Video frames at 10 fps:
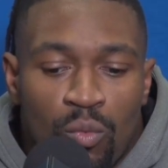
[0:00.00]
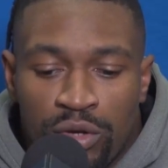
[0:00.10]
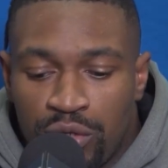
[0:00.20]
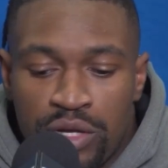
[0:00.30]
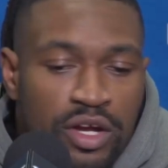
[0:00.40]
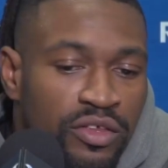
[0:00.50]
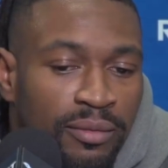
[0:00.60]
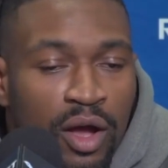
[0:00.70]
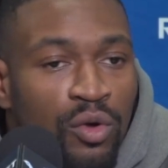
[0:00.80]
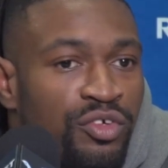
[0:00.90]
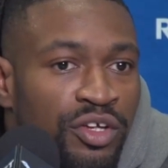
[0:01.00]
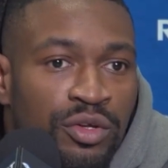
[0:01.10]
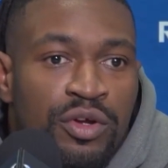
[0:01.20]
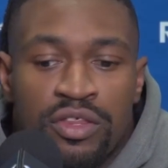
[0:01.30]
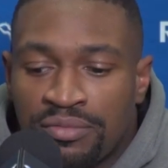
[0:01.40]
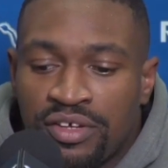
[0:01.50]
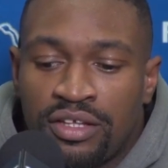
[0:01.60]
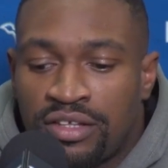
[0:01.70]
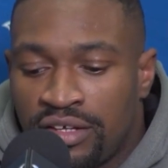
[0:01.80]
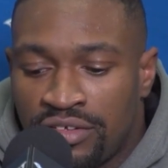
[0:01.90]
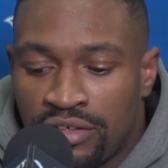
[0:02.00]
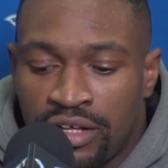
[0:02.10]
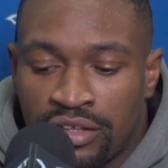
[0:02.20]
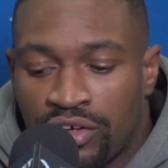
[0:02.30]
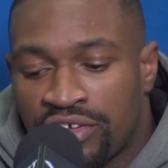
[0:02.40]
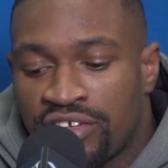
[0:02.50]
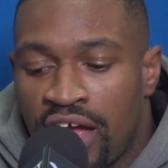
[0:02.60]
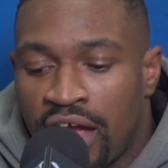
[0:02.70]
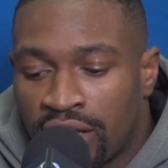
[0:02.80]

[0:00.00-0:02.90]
when you hear them coaching, you hear them saying the things that they're saying,